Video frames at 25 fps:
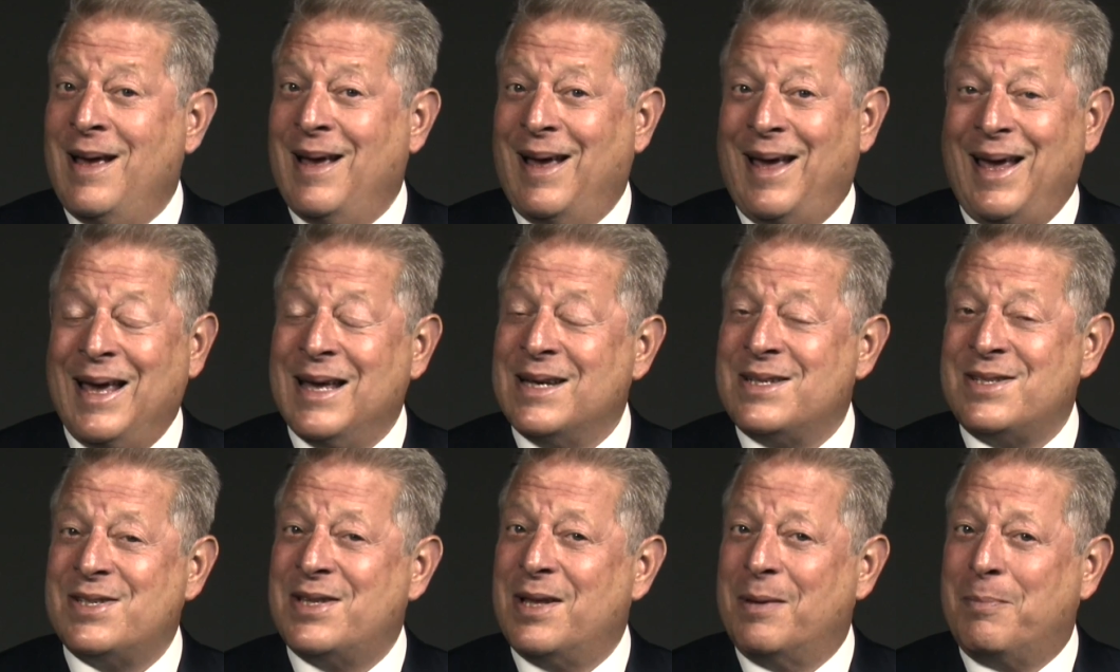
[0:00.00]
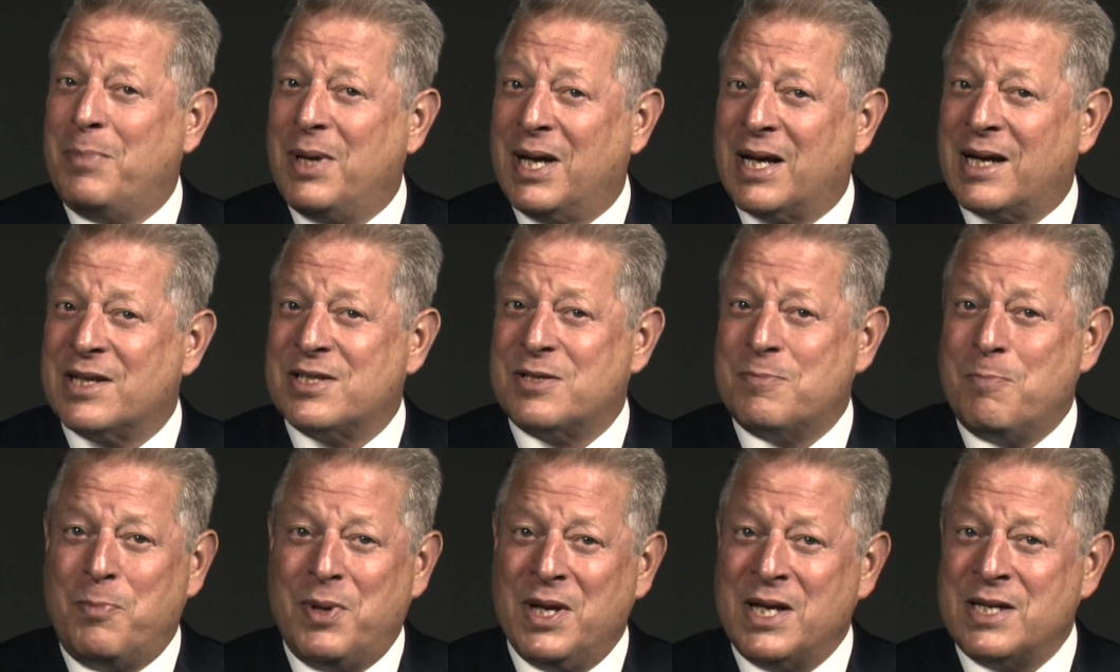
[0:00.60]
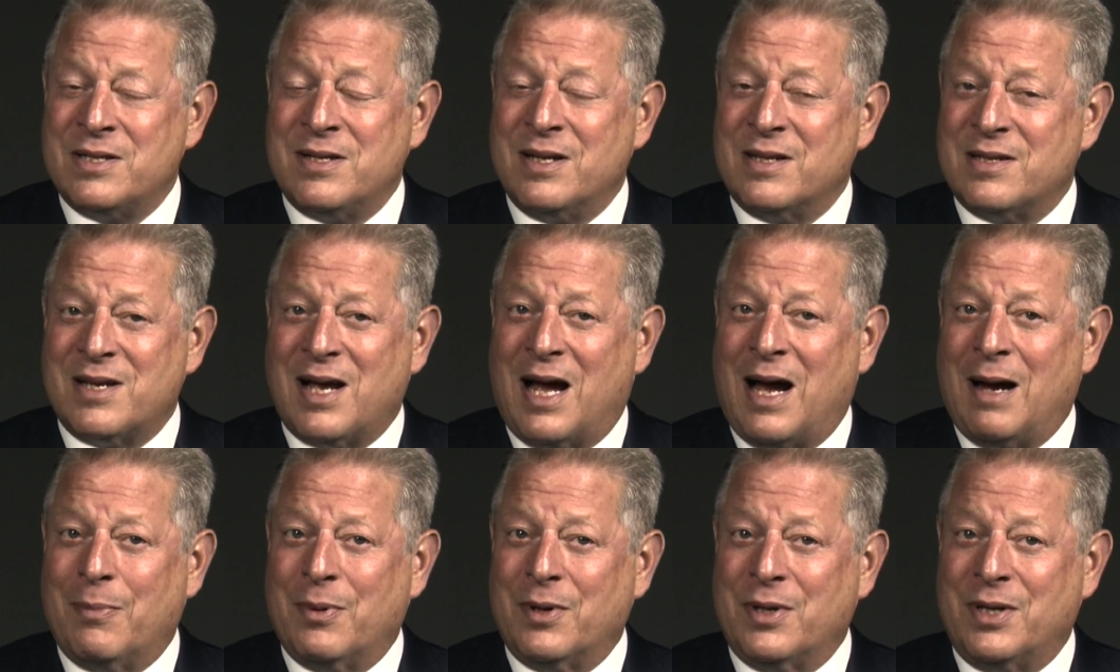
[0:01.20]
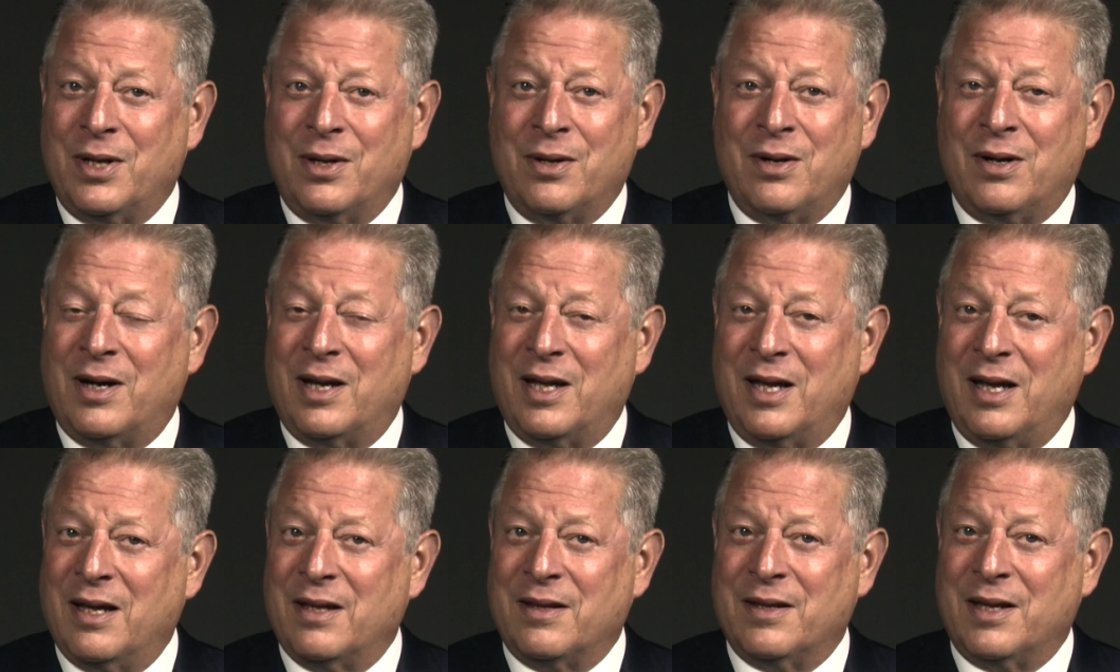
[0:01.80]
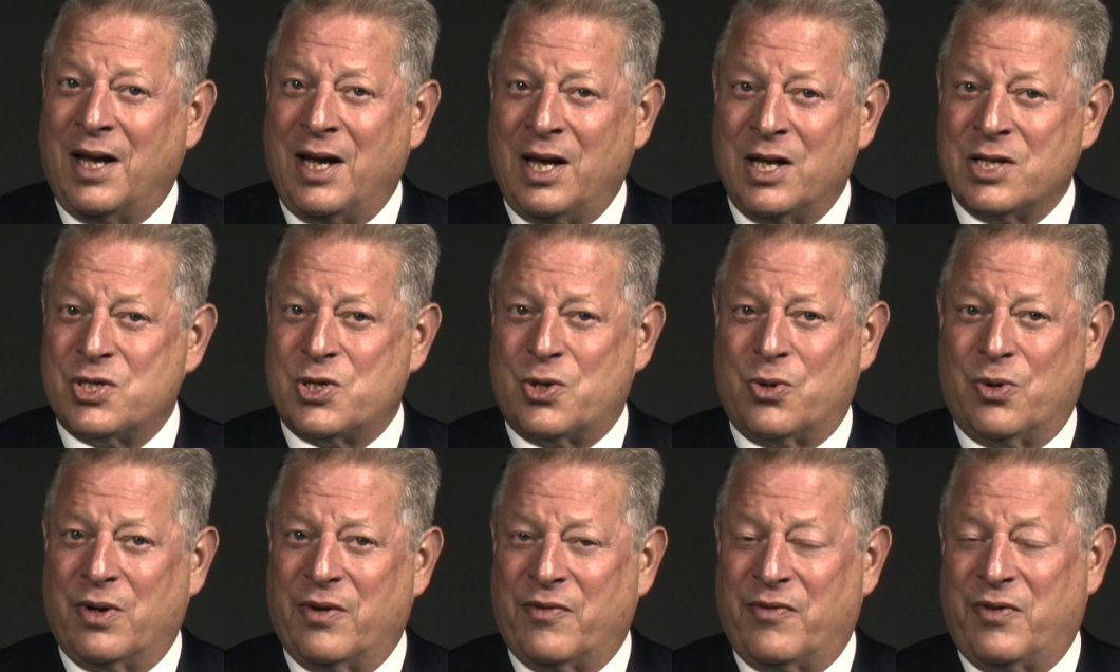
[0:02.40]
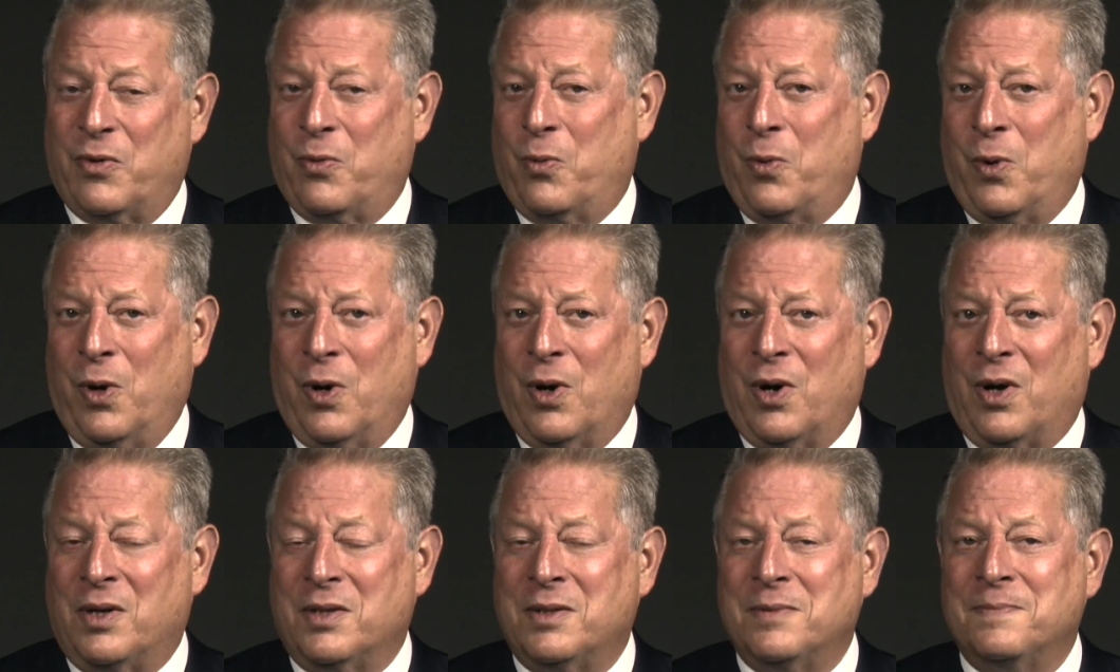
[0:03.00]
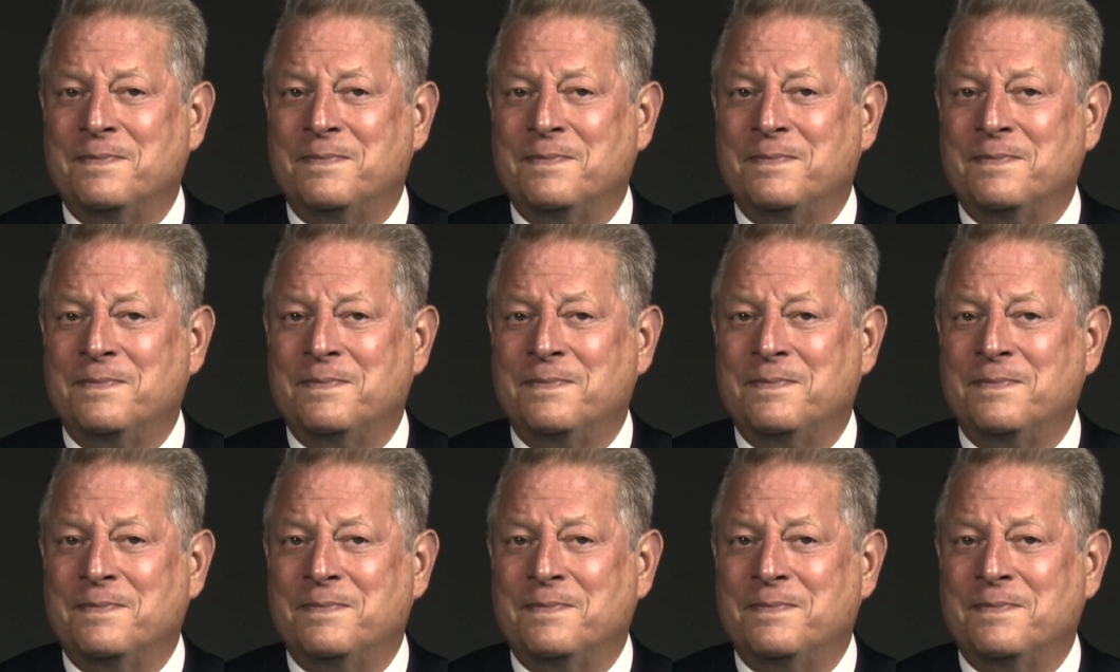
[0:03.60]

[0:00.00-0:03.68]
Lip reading: It's the biggest business opportunity in the history of the world.